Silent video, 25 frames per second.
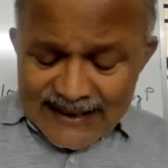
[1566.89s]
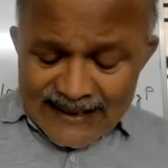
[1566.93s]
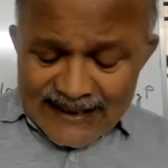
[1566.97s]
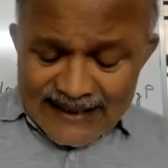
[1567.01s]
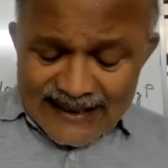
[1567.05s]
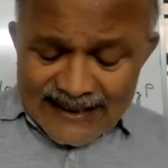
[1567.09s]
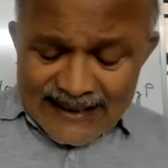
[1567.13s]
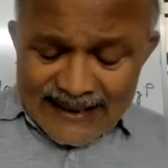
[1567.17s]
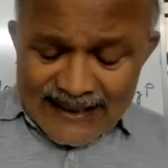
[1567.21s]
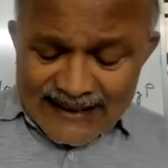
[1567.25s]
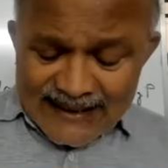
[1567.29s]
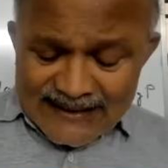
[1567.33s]

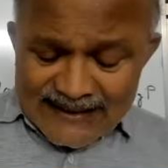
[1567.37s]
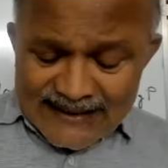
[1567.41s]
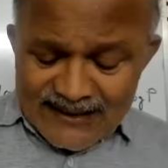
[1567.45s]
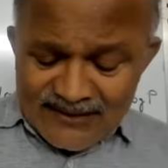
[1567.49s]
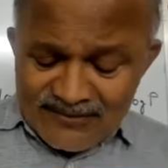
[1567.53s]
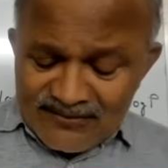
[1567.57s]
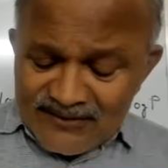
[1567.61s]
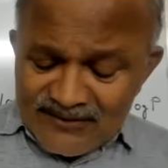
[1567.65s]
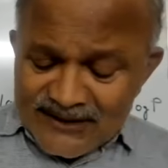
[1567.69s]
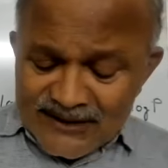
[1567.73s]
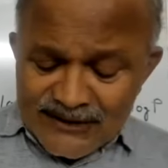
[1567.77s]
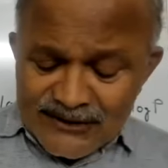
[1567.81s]
reaction
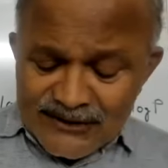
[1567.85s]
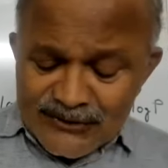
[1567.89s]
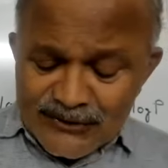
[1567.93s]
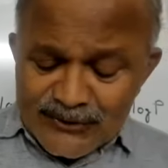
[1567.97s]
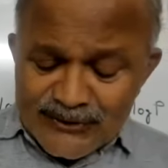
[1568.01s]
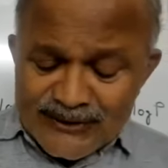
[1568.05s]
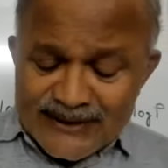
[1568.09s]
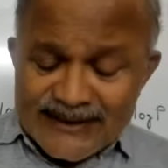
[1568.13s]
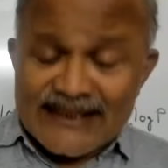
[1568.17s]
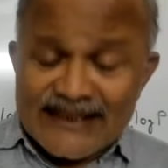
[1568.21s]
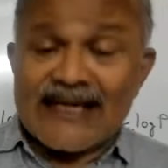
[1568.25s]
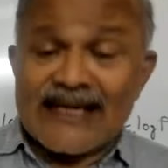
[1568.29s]
which is
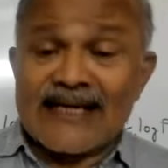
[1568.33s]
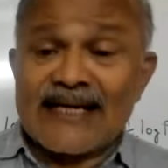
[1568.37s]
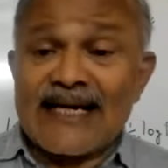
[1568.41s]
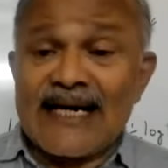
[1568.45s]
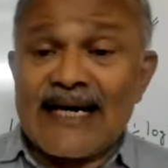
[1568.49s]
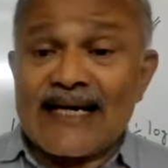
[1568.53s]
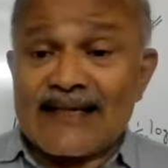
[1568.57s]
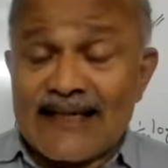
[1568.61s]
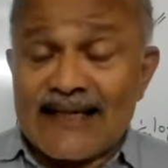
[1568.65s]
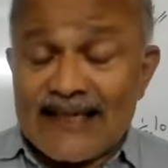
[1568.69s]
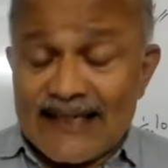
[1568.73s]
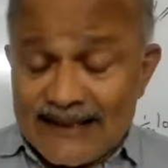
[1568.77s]
using a
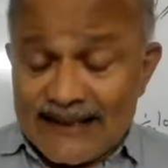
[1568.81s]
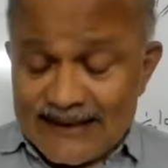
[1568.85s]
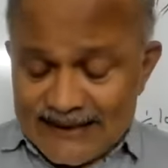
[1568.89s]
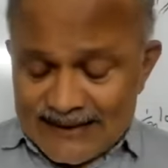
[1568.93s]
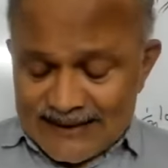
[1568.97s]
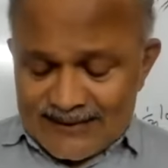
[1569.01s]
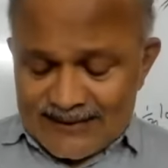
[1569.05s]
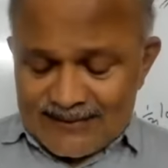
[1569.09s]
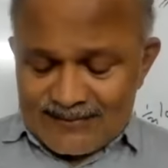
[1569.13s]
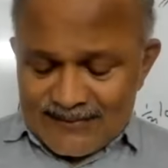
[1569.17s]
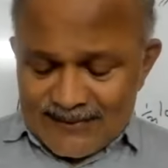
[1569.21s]
catalyst.